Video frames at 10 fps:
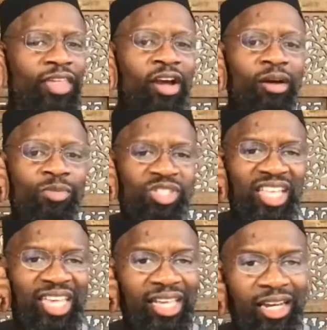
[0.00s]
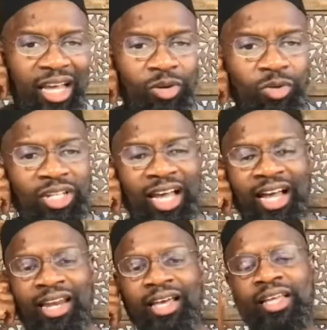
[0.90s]
They are mustahil lahu
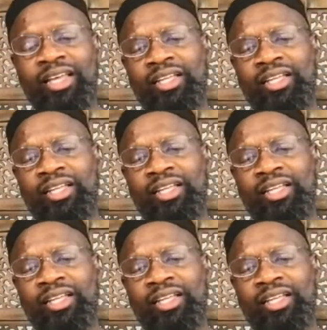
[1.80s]
ta'ala.